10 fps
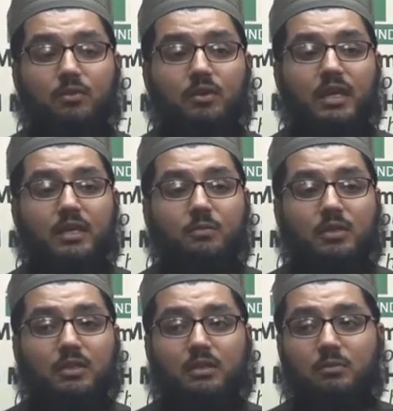you look at it
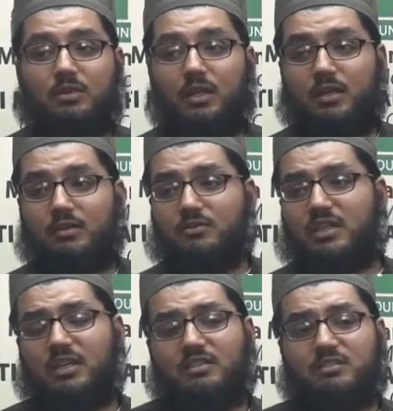with aqal, you
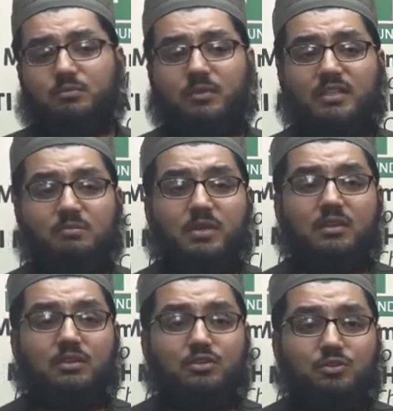say he's
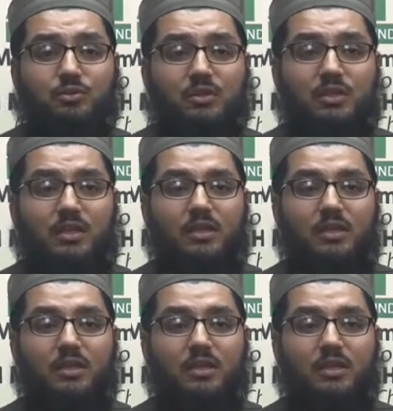speaking the truth.